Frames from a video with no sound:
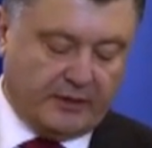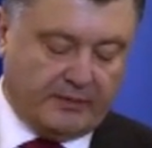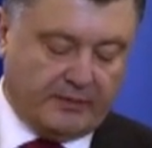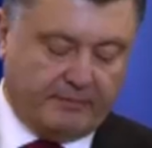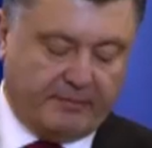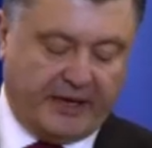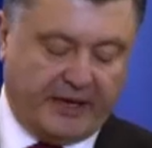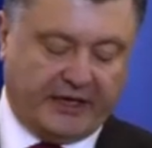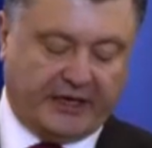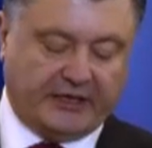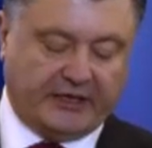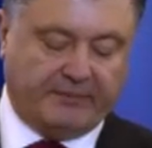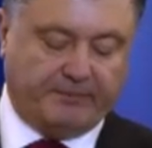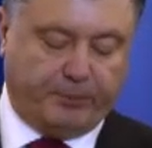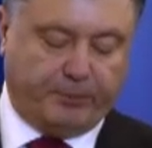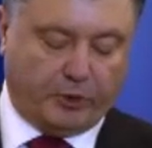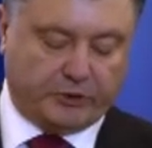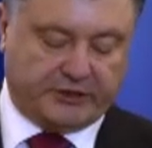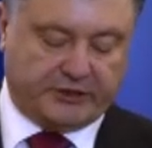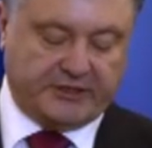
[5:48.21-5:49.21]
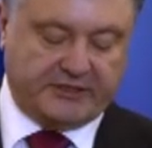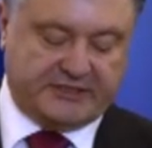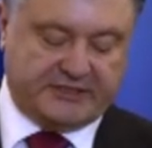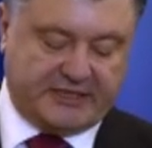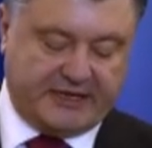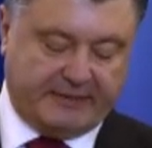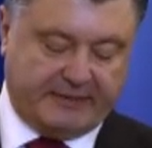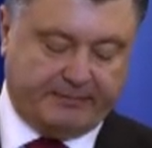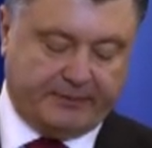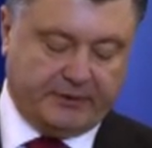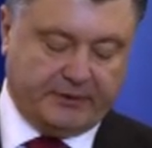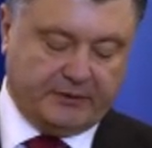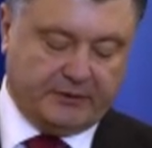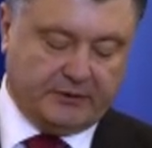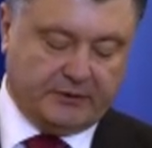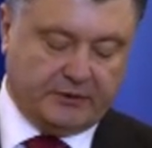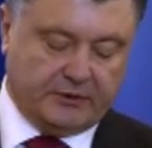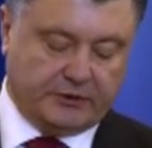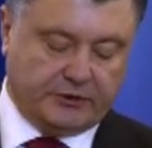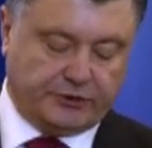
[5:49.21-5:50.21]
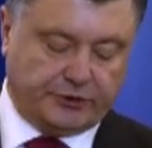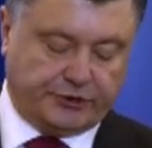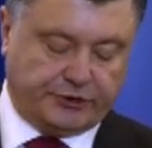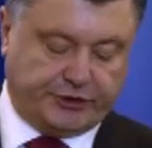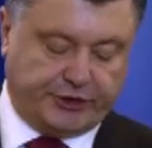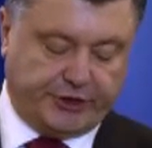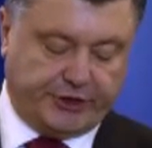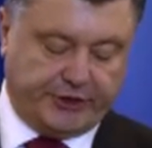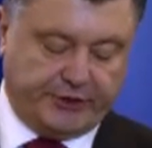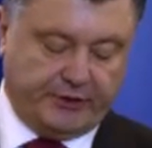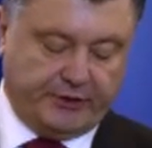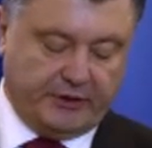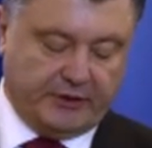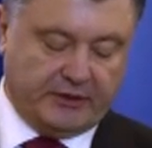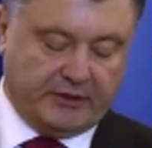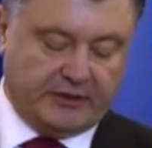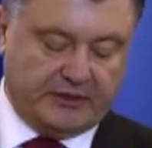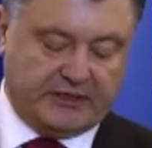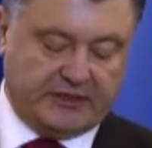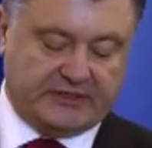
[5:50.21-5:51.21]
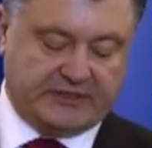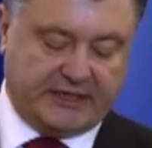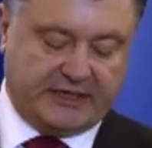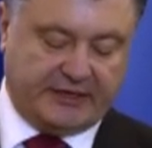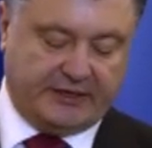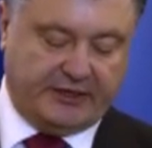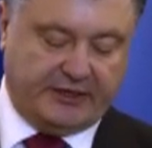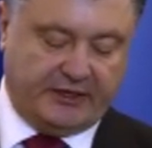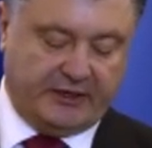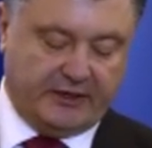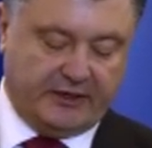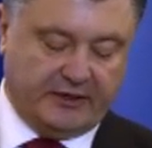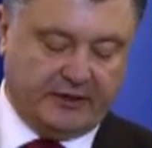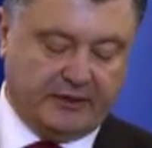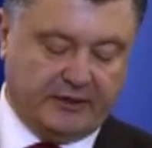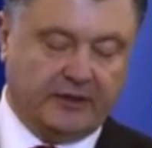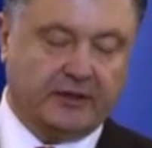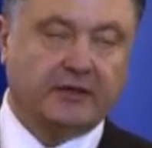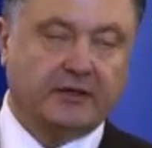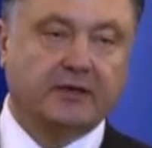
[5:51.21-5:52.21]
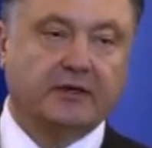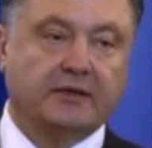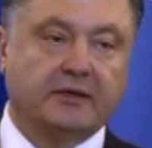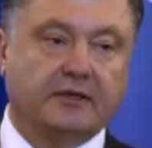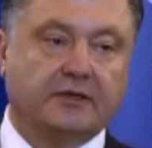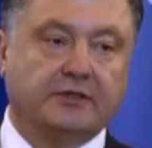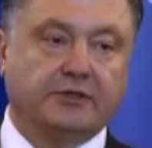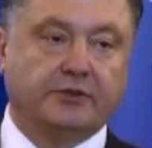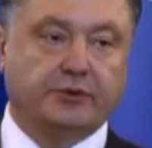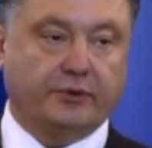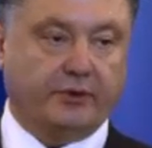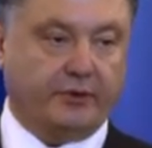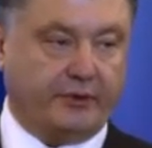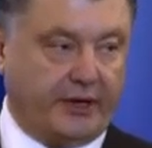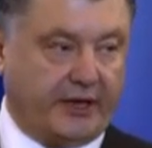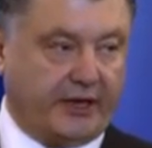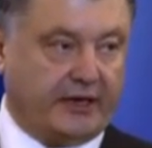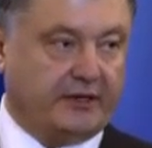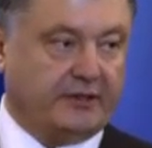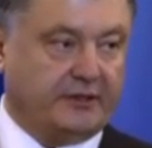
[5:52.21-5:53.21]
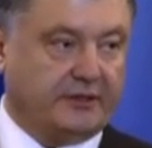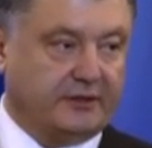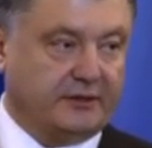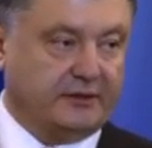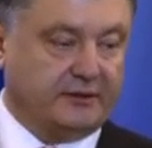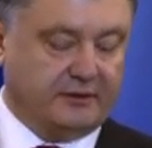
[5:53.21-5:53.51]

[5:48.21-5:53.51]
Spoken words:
make an important step to turn this idea to the reality.